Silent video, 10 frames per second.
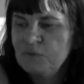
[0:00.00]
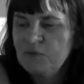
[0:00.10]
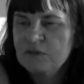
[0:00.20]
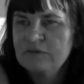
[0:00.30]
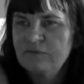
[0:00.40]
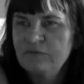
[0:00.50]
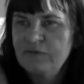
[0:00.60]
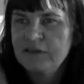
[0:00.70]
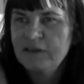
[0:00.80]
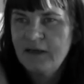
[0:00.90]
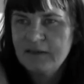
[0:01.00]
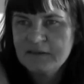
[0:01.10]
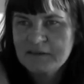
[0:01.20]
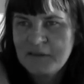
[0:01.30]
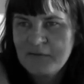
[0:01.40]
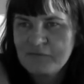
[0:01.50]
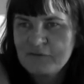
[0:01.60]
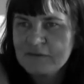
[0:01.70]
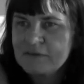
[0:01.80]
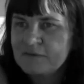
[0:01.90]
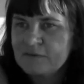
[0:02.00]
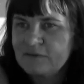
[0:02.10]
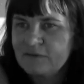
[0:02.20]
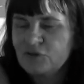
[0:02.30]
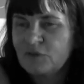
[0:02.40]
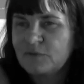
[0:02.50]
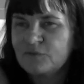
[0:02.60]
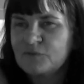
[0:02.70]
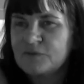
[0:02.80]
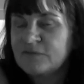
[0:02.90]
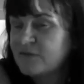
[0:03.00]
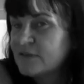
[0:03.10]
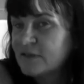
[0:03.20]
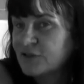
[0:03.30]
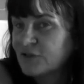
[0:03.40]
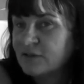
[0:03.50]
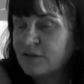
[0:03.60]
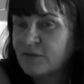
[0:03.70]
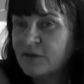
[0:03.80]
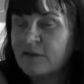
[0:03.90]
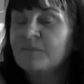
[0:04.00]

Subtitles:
works for Event Guardians now for us, the Tropical Fruits events actually, Erica.